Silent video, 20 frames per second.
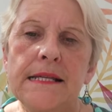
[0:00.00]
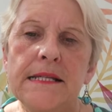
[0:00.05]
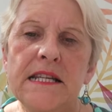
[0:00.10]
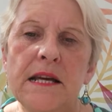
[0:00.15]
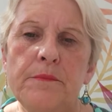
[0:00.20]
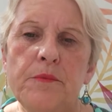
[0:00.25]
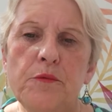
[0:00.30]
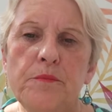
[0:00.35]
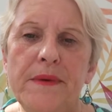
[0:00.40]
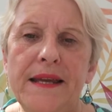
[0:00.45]
a
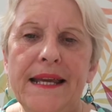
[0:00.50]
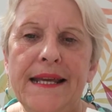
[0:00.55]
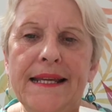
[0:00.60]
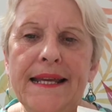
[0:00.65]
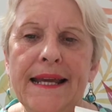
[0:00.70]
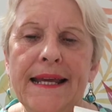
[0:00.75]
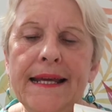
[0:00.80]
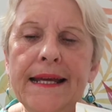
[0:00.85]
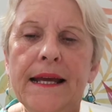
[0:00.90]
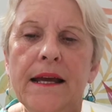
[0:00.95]
double
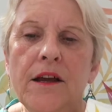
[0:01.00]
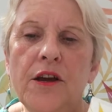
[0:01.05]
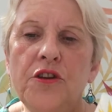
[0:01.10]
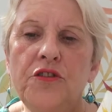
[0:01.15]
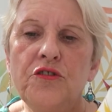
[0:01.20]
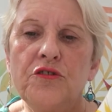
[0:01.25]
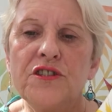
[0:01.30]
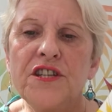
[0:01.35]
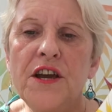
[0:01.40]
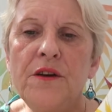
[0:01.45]
meaning.
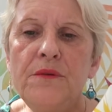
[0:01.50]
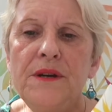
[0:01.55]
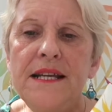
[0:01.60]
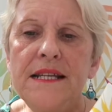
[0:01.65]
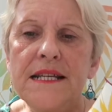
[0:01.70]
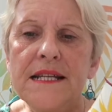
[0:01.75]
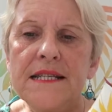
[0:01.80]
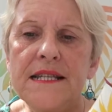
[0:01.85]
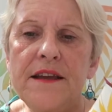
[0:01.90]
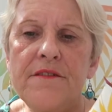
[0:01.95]
Not
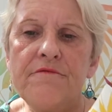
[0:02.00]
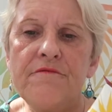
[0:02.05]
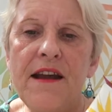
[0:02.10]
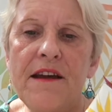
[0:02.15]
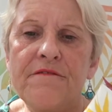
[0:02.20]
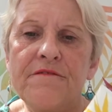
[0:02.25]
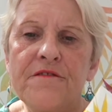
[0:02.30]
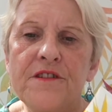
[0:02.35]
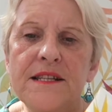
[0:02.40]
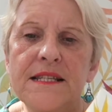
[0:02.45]
only does it
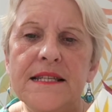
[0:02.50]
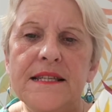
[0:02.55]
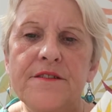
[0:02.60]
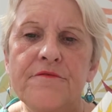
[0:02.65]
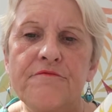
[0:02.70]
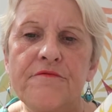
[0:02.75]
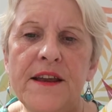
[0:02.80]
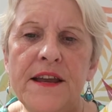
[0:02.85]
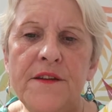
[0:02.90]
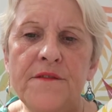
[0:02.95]
reference
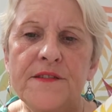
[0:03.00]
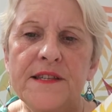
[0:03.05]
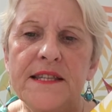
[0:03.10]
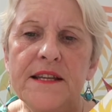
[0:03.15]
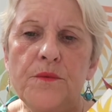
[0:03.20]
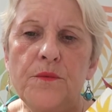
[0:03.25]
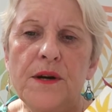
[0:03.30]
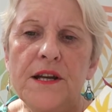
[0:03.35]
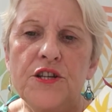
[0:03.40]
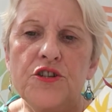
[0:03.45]
the reefs
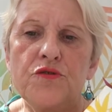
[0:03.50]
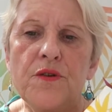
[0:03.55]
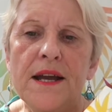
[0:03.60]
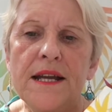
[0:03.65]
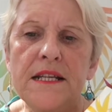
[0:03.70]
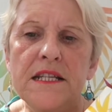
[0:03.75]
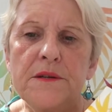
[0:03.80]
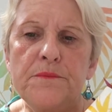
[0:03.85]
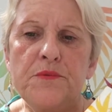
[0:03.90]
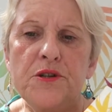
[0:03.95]
that we're
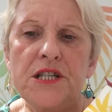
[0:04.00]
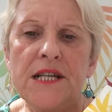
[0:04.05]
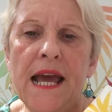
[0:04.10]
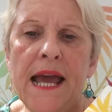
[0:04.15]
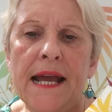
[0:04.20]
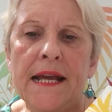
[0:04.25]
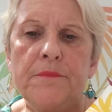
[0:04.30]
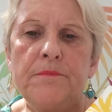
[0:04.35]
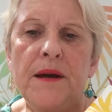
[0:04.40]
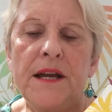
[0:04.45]
trying to
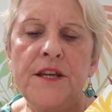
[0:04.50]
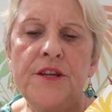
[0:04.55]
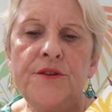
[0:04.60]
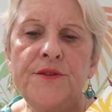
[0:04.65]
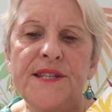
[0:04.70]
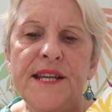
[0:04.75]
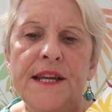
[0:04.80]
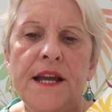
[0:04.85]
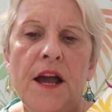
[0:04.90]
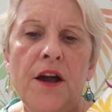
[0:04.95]
protect by
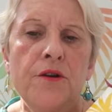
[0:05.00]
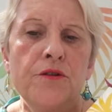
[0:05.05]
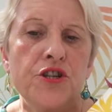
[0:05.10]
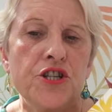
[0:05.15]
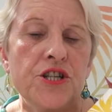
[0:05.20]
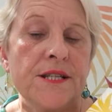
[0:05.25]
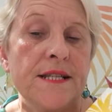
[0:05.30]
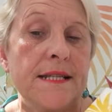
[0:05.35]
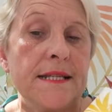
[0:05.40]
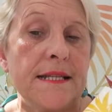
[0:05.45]
using
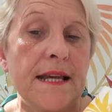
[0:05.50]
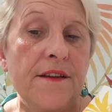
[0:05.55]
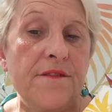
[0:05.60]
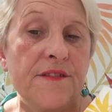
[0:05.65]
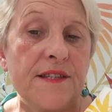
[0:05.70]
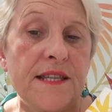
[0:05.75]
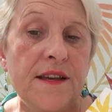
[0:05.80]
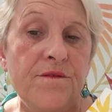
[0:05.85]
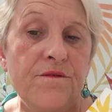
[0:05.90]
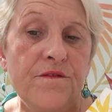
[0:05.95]
ocean-safe
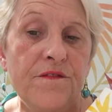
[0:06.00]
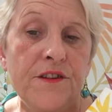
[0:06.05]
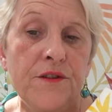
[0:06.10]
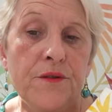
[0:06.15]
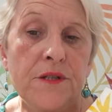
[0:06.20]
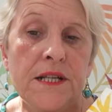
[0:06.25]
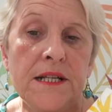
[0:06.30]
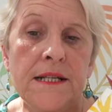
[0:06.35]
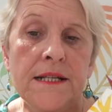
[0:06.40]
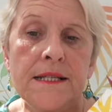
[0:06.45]
sun
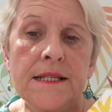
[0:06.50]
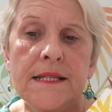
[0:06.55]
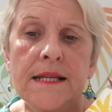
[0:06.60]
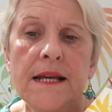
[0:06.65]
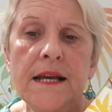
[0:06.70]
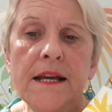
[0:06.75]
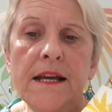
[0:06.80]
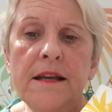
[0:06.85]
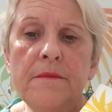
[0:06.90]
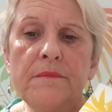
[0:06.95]
filters,
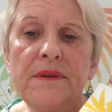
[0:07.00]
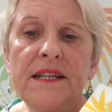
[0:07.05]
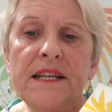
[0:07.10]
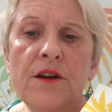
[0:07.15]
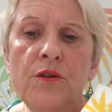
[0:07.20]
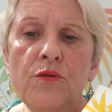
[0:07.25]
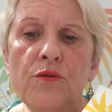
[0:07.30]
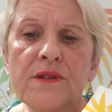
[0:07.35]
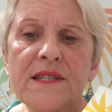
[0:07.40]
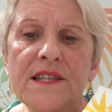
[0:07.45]
but
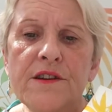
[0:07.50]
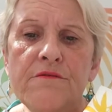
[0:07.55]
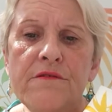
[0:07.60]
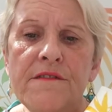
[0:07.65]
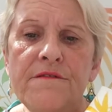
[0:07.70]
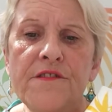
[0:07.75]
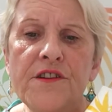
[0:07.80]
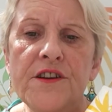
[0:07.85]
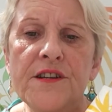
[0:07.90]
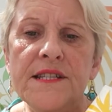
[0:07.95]
it also
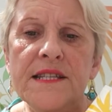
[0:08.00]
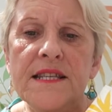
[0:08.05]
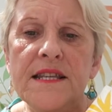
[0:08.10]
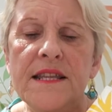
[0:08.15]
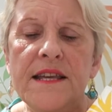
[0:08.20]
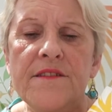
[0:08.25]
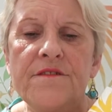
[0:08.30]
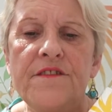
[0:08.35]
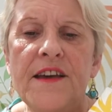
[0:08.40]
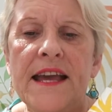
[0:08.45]
refers to
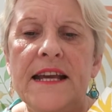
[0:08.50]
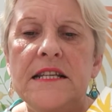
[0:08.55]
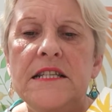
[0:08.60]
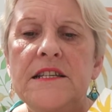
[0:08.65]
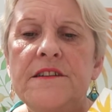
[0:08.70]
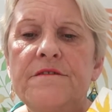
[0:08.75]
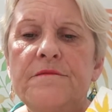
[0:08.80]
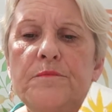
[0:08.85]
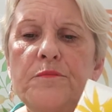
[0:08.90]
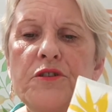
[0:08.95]
the
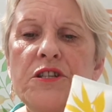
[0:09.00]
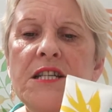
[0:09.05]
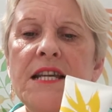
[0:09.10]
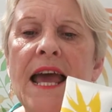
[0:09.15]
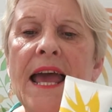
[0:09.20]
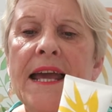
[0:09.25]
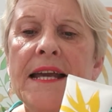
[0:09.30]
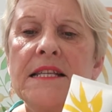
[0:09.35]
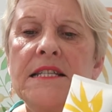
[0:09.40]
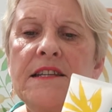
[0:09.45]
effective
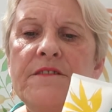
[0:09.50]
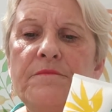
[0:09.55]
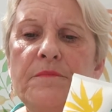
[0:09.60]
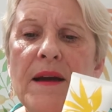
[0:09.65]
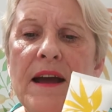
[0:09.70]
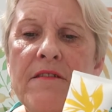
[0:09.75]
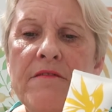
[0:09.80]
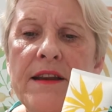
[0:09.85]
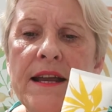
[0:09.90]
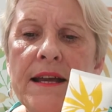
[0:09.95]
protective
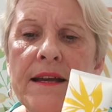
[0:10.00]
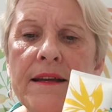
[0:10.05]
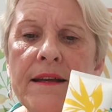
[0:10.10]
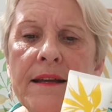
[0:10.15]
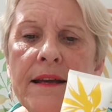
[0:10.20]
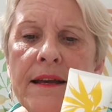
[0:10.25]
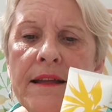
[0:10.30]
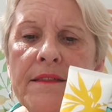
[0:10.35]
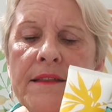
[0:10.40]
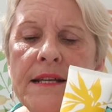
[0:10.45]
barrier
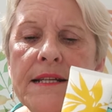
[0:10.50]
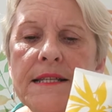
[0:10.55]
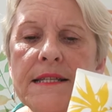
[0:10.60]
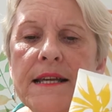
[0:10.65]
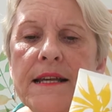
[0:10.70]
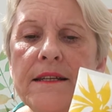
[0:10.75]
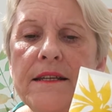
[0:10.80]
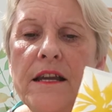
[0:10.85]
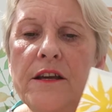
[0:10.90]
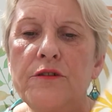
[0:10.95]
this
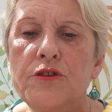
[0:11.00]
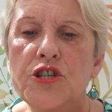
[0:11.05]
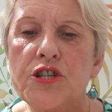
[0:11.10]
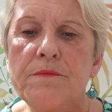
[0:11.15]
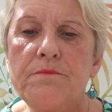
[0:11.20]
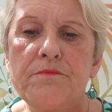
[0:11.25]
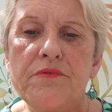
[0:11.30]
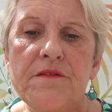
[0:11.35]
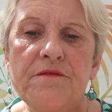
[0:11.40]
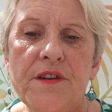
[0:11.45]
sun
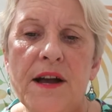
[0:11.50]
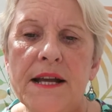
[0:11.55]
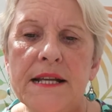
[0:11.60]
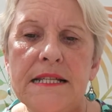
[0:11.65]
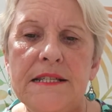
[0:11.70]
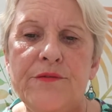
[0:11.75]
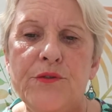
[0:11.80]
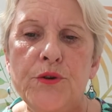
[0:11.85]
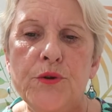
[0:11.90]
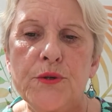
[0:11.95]
lotion
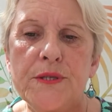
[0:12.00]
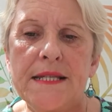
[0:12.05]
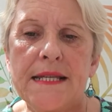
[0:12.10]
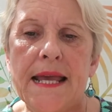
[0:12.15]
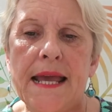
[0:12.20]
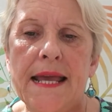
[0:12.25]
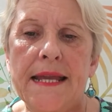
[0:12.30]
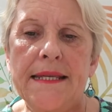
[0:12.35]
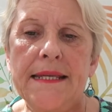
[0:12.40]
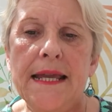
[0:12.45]
provides for your
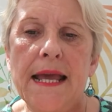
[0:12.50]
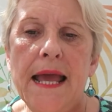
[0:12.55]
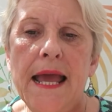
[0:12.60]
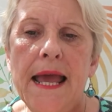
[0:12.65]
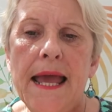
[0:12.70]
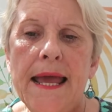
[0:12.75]
skin.